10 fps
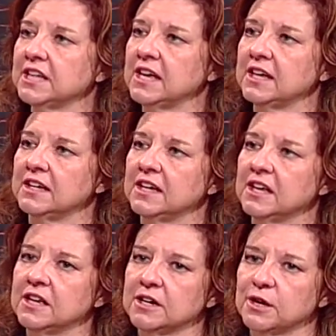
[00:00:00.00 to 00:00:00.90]
and
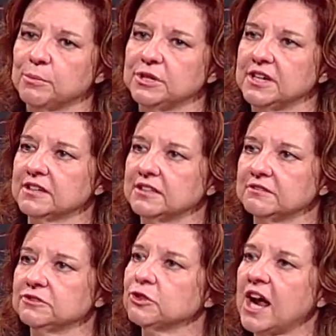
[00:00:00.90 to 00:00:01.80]
on a
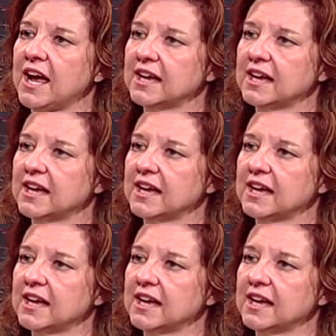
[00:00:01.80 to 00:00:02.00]
productive track.